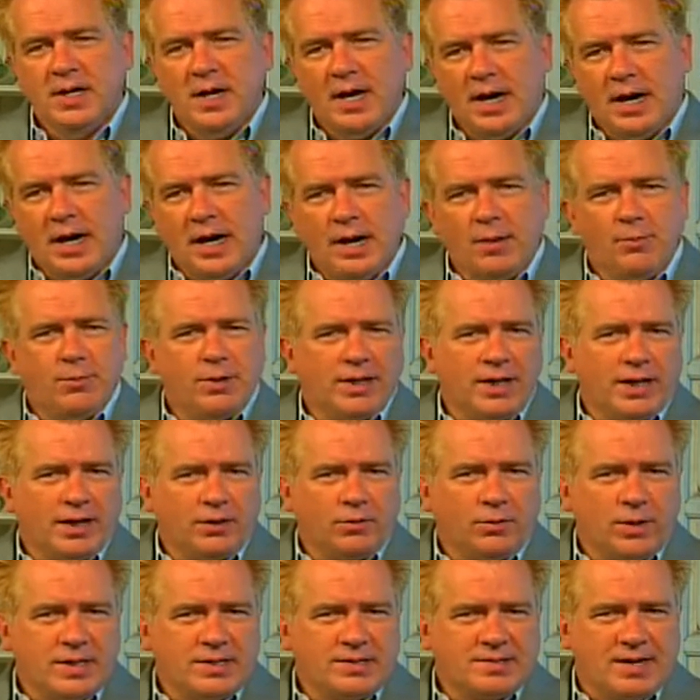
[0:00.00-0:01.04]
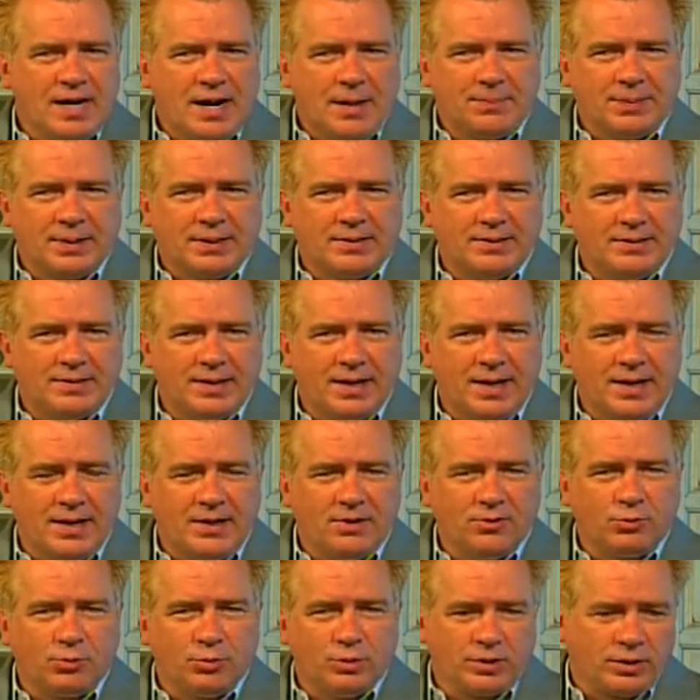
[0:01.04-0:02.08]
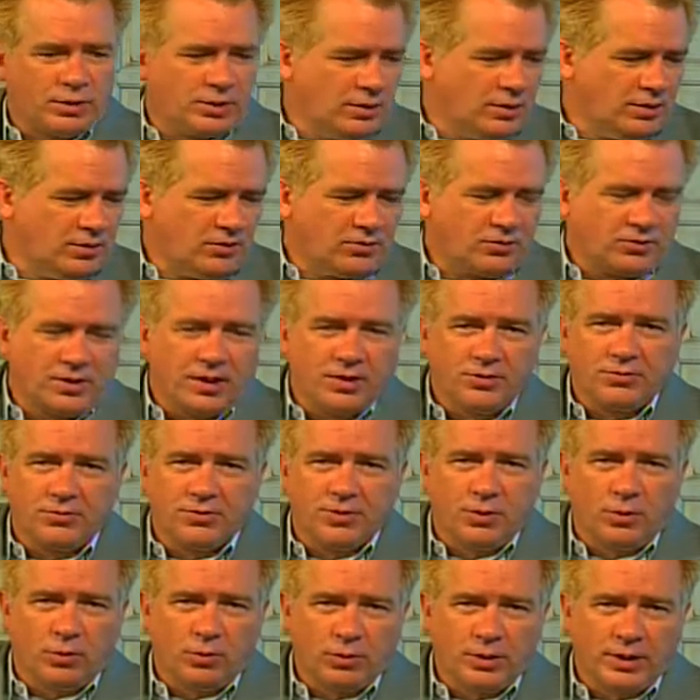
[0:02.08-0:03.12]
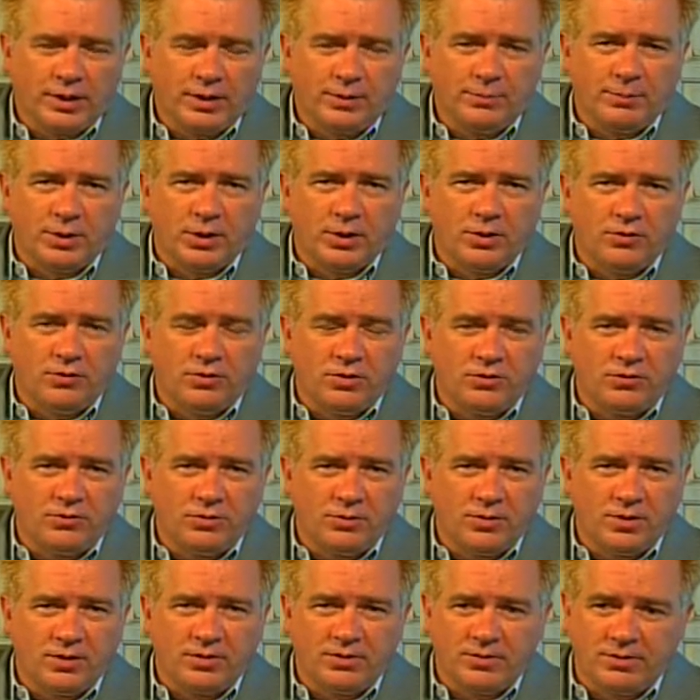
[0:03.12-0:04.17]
All right, we got a great topic today as we're going to discuss the whole gay marriage issue that